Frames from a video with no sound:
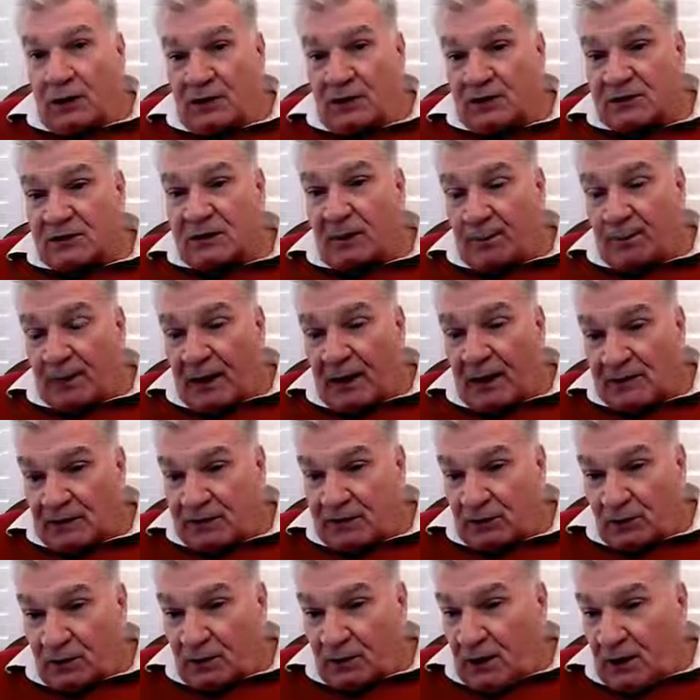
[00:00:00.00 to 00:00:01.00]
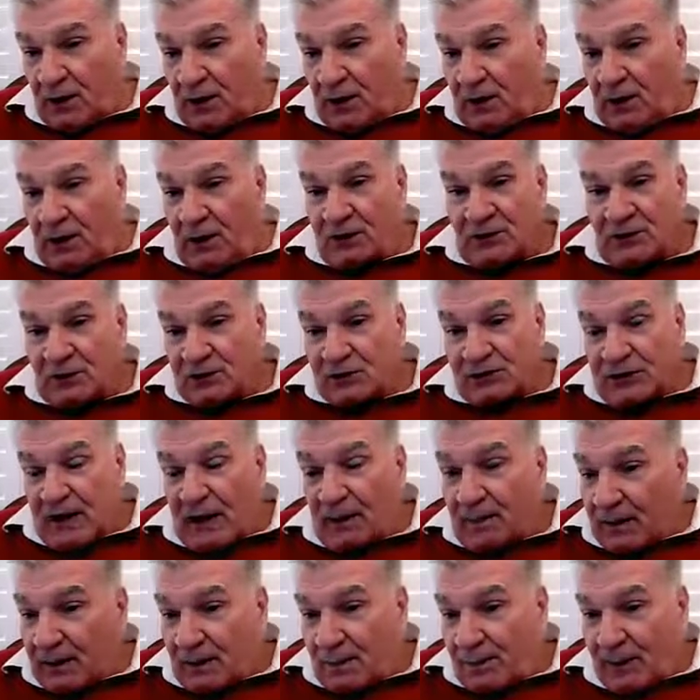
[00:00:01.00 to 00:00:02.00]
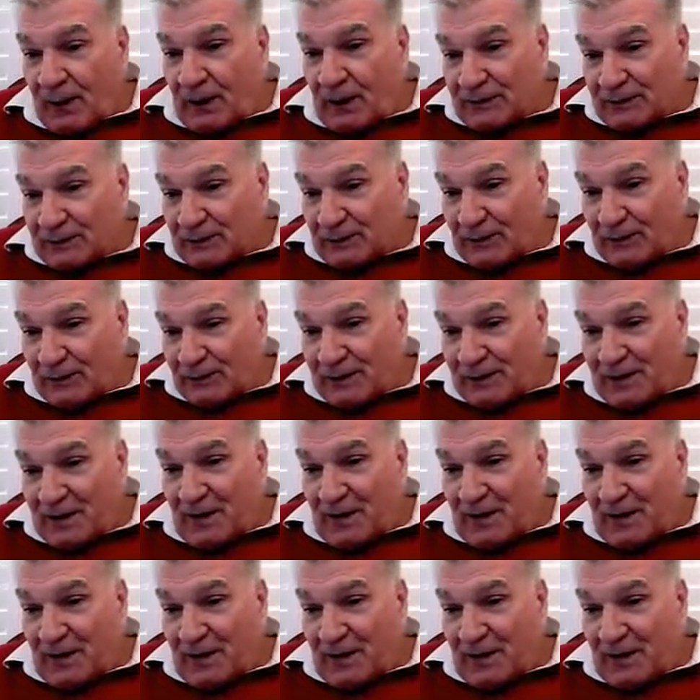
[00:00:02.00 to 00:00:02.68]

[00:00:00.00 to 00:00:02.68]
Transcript: This capacitor is the same capacitor,